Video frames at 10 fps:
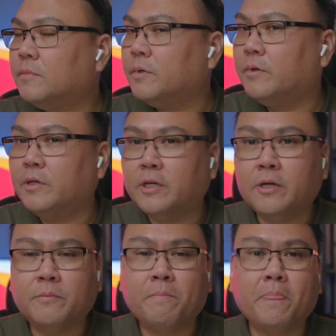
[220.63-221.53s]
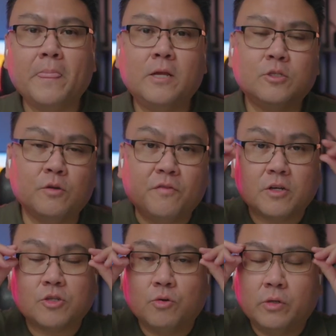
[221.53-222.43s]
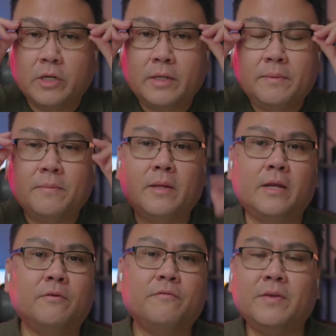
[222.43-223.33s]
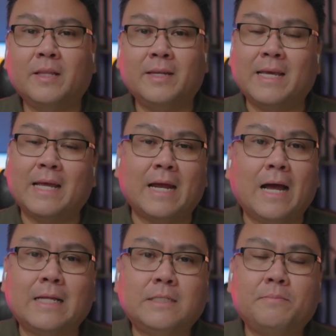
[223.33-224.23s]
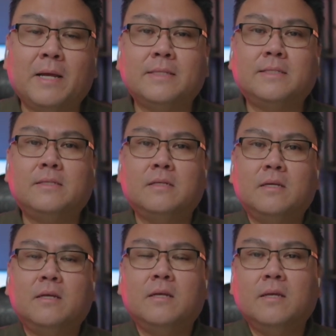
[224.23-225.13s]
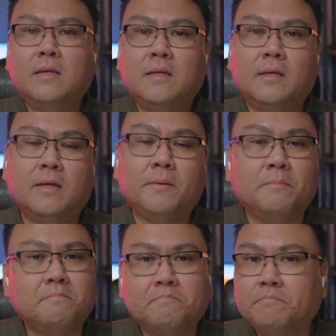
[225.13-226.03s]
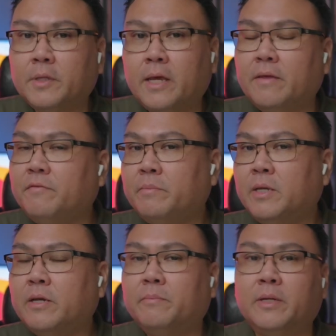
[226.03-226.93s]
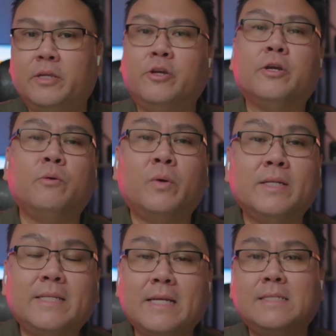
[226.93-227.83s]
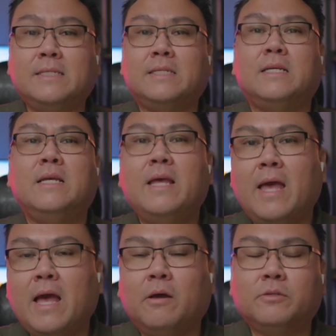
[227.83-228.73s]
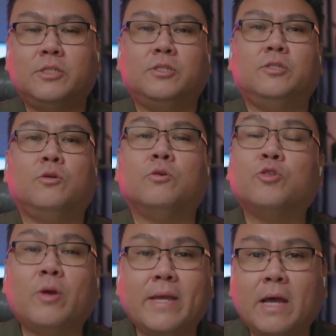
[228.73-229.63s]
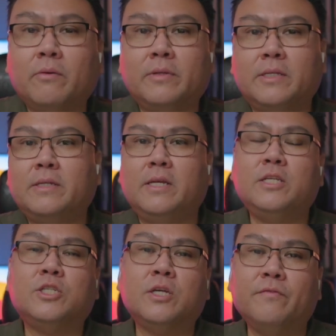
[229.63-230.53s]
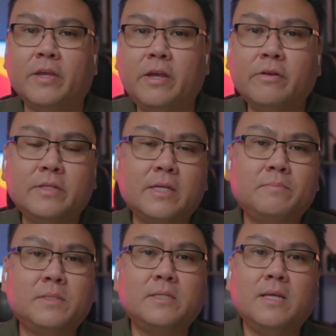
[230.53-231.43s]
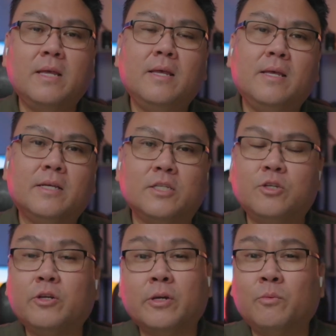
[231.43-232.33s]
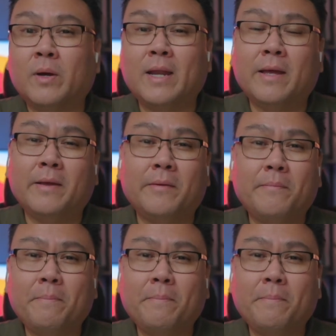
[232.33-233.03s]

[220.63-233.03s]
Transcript: There you go. So far, so good. I don't feel any kind of hot spots. Yeah, they fit me good. But you're going to want to test out or try out each of the ear tips, because you're going to want to